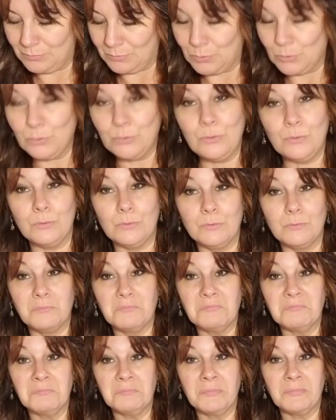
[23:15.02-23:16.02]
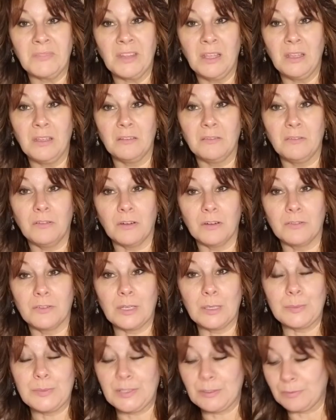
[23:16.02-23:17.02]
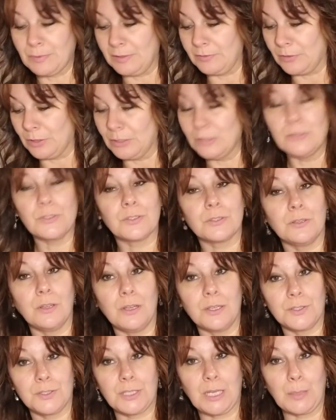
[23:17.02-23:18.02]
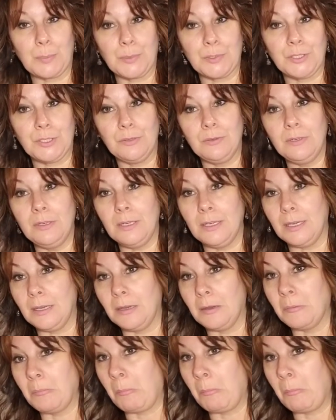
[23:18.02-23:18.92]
Ooh, Four of Cups in reverse. Lost opportunity.